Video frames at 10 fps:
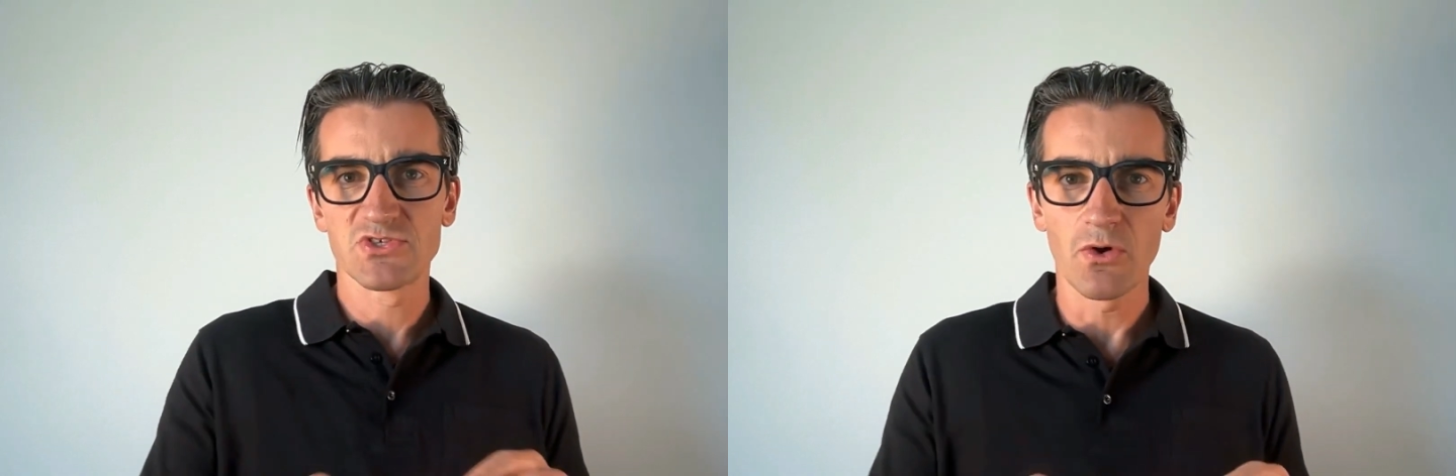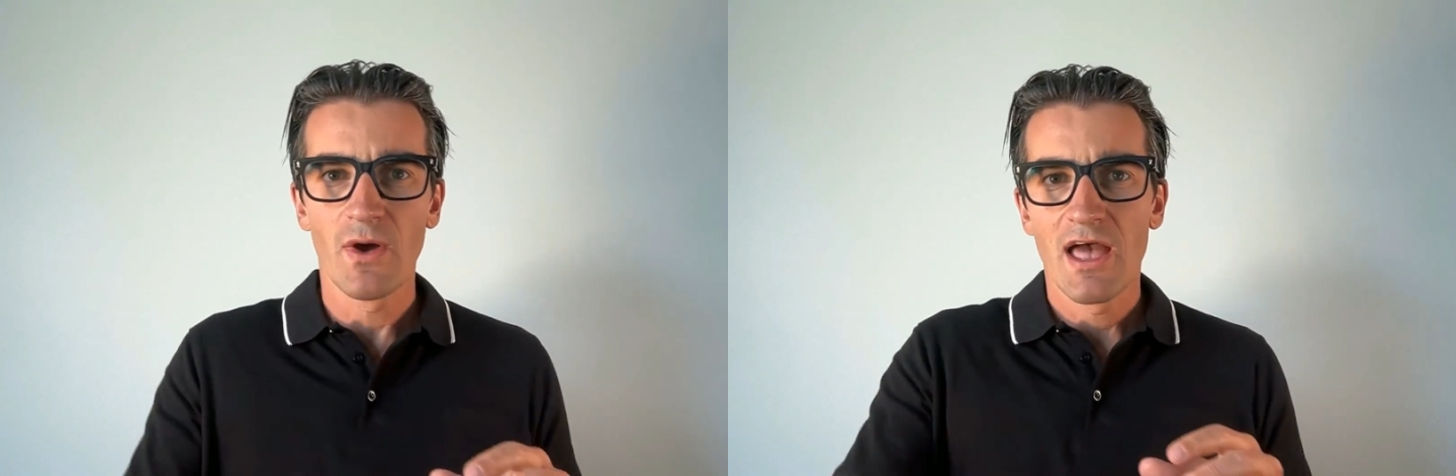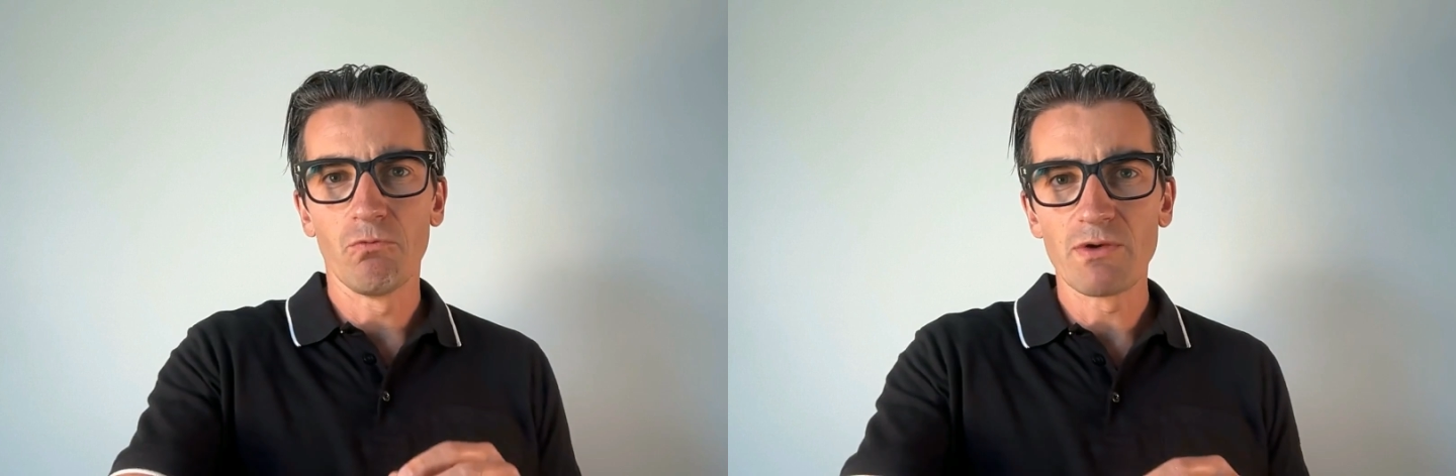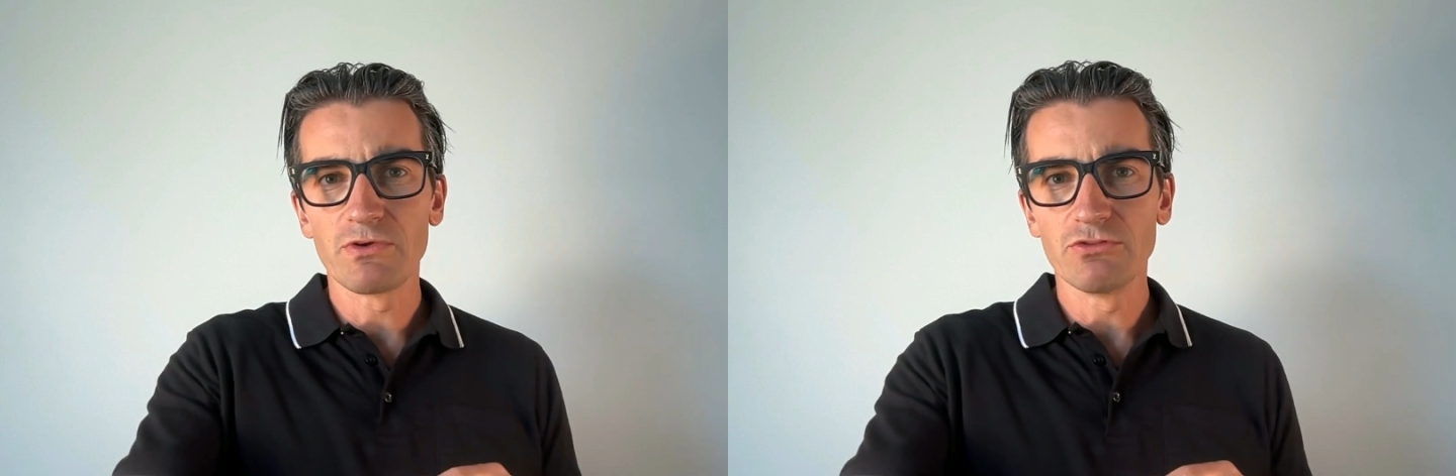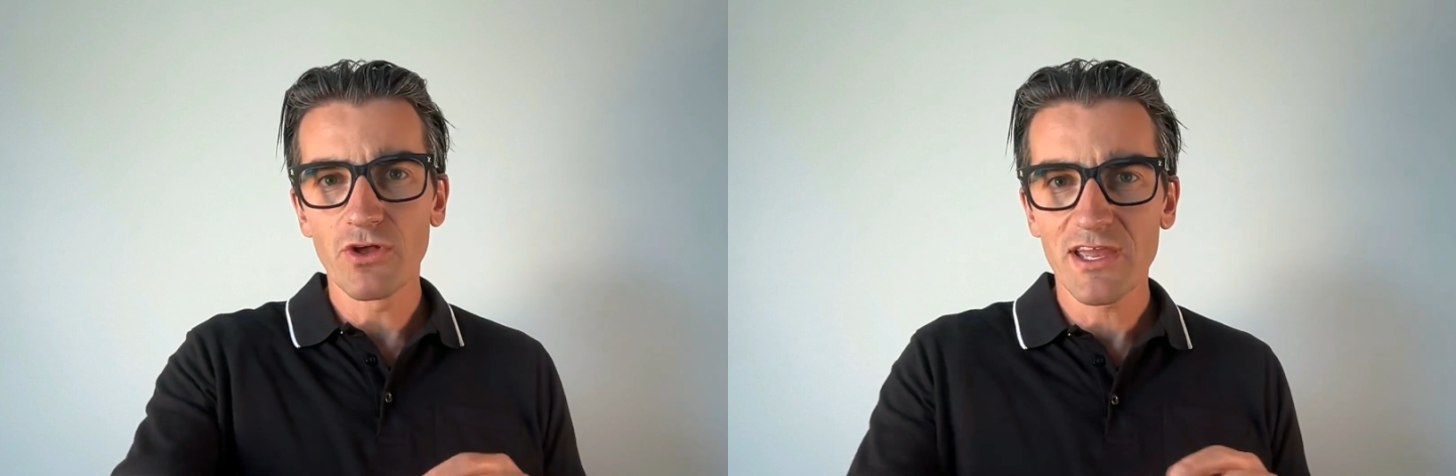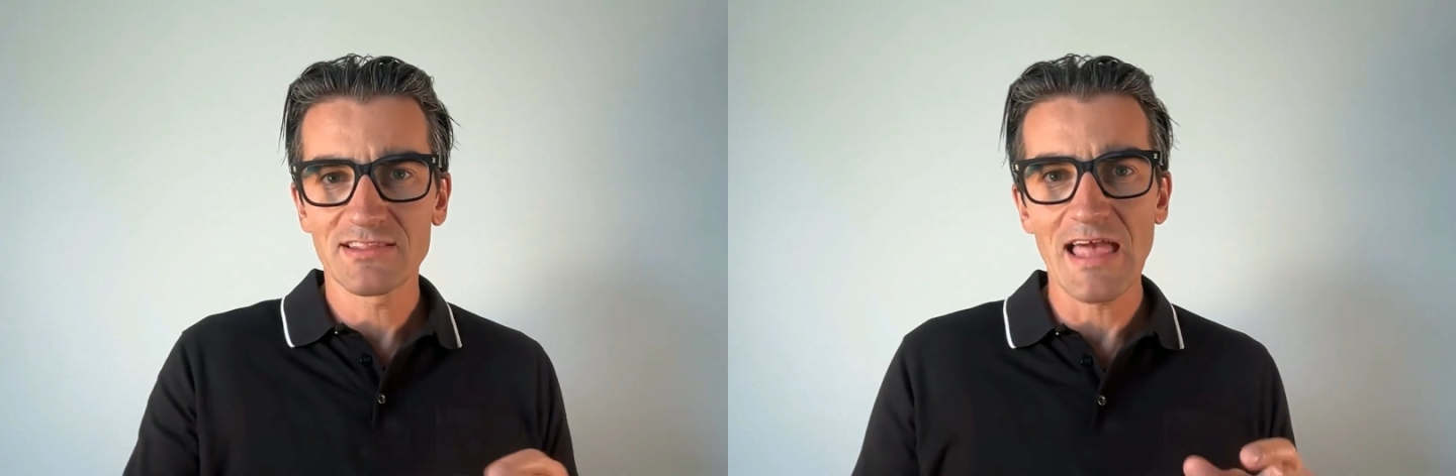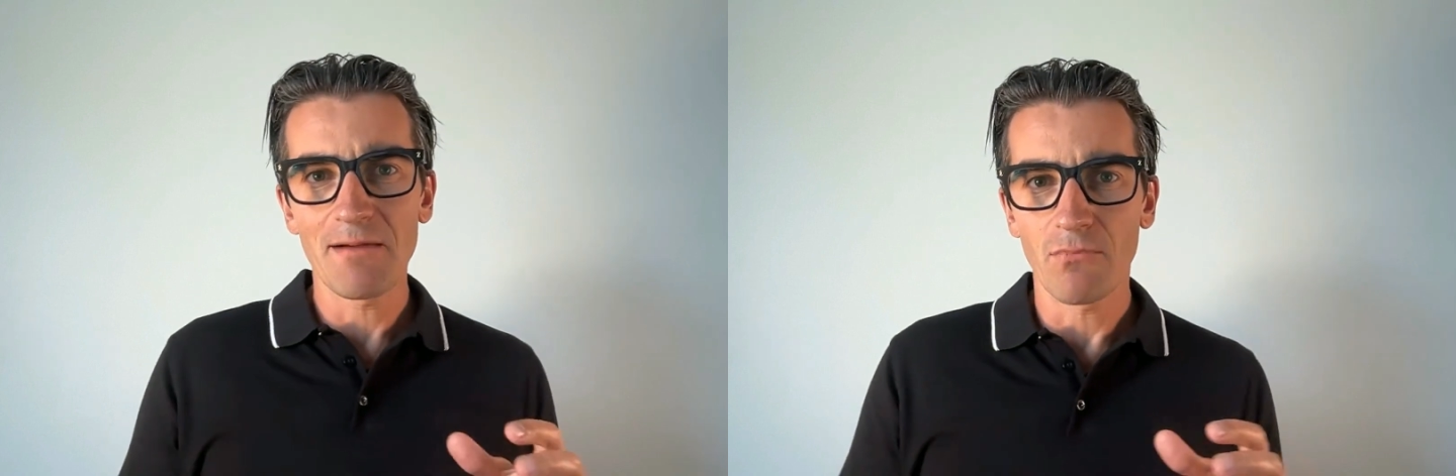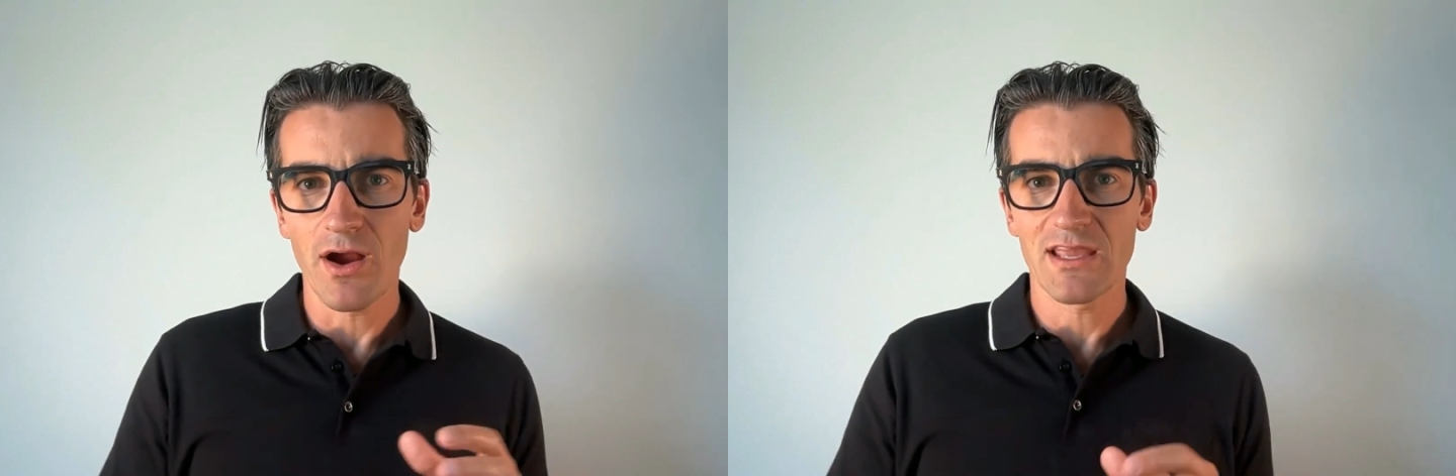So when we look at
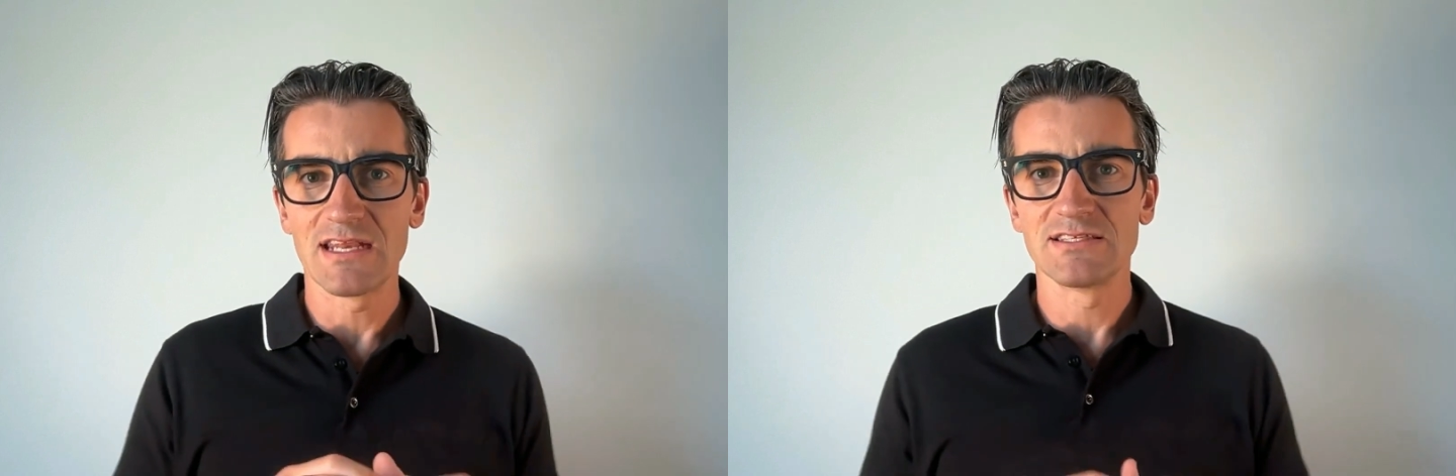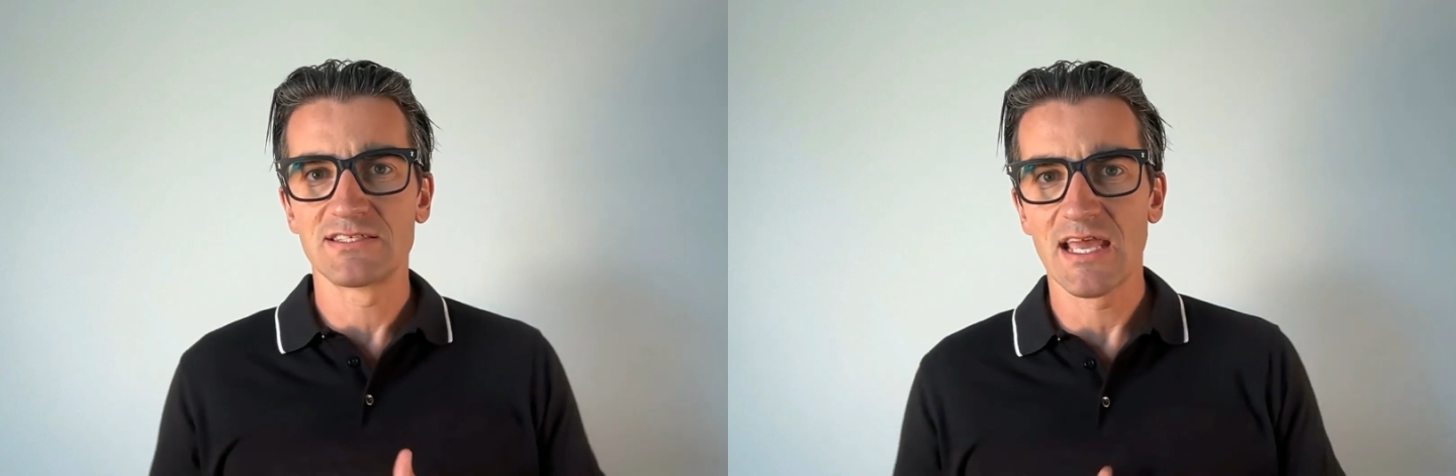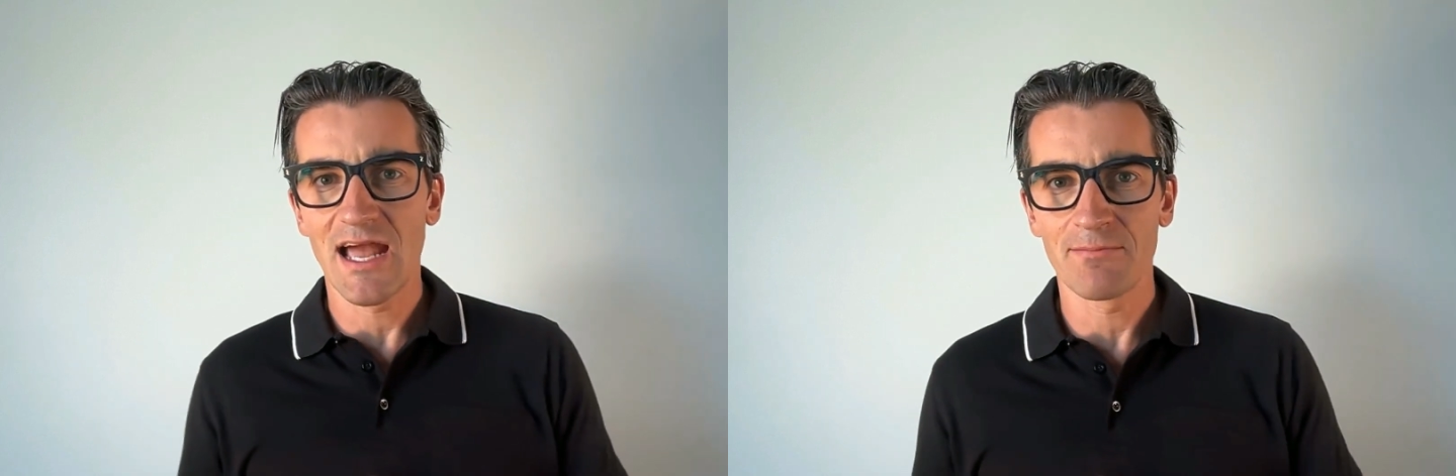that market in St.